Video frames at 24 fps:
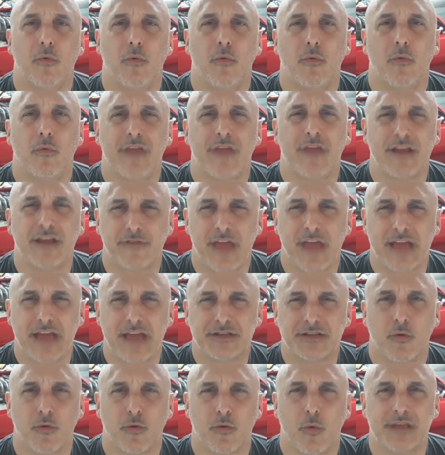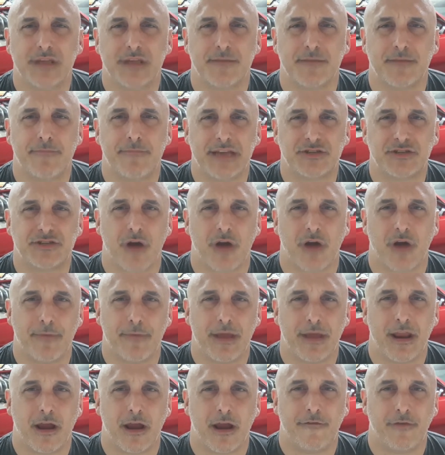thanks for the answer. What is the best
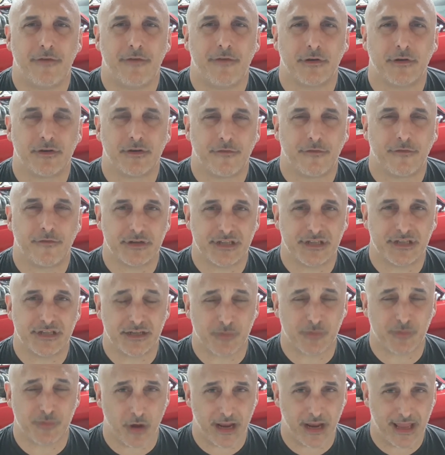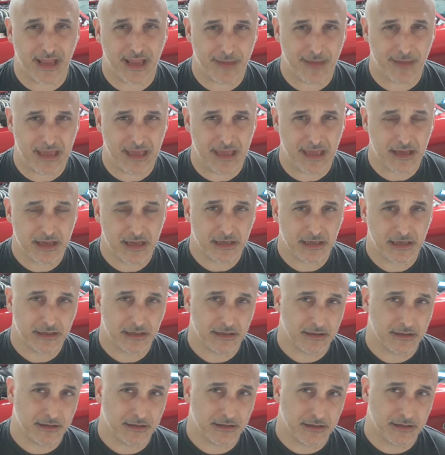drop-in air filter for a 6.1 Hemi?
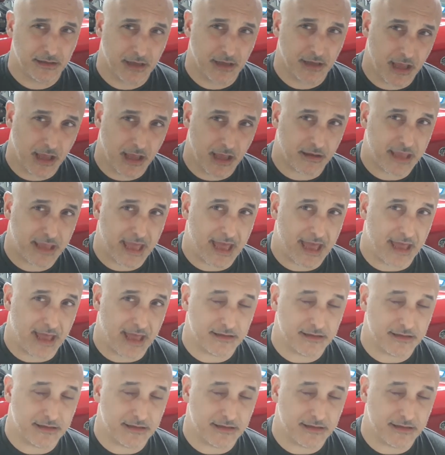Hellcat.